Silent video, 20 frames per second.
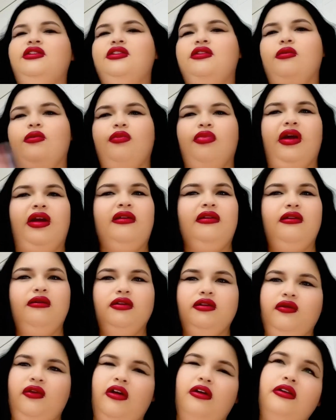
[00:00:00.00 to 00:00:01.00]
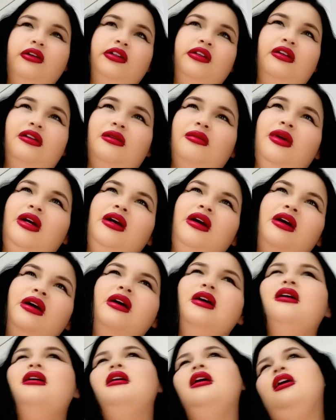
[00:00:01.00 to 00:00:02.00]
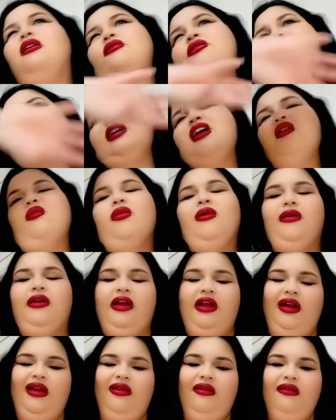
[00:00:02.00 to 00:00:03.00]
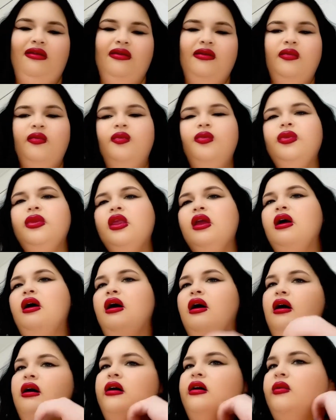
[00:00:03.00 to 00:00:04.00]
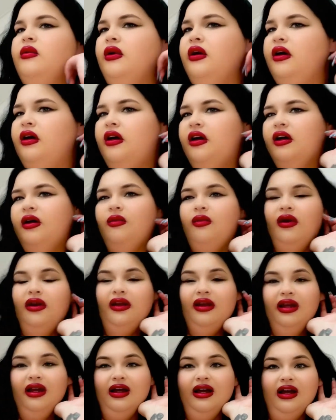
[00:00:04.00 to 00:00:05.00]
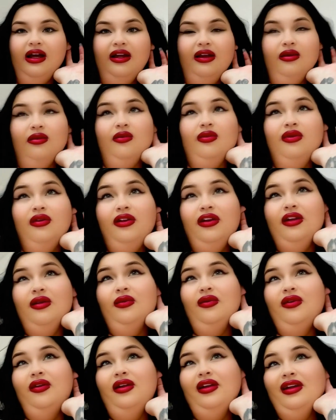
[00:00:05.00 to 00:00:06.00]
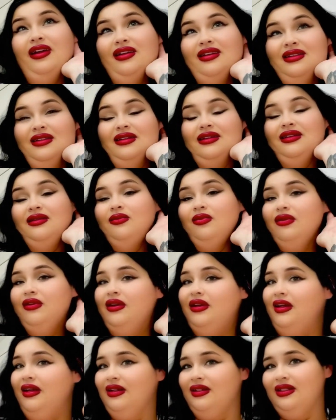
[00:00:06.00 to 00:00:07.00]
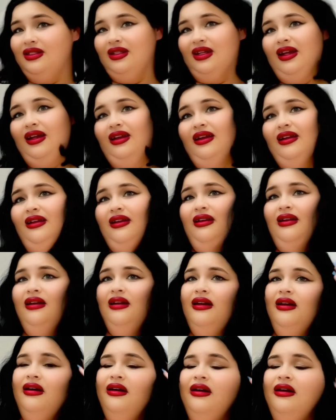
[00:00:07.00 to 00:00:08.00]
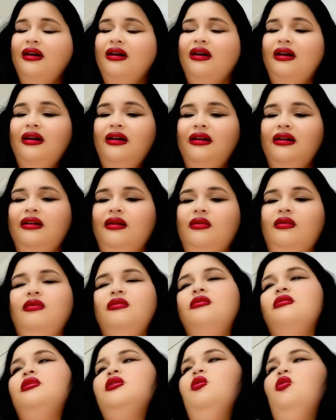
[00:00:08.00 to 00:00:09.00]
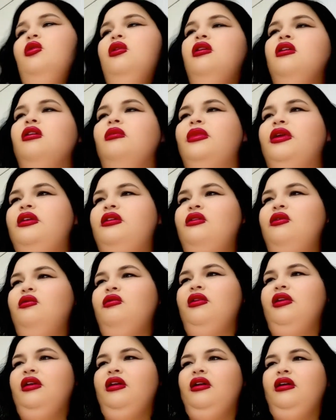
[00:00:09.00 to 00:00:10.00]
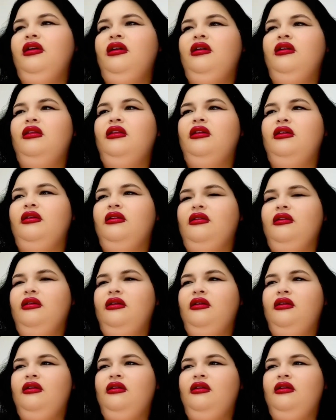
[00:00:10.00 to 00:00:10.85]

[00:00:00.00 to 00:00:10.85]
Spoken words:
to break those vlogs up. I'll just have them all together. But yeah, I am pretty excited. So we're gonna be doing the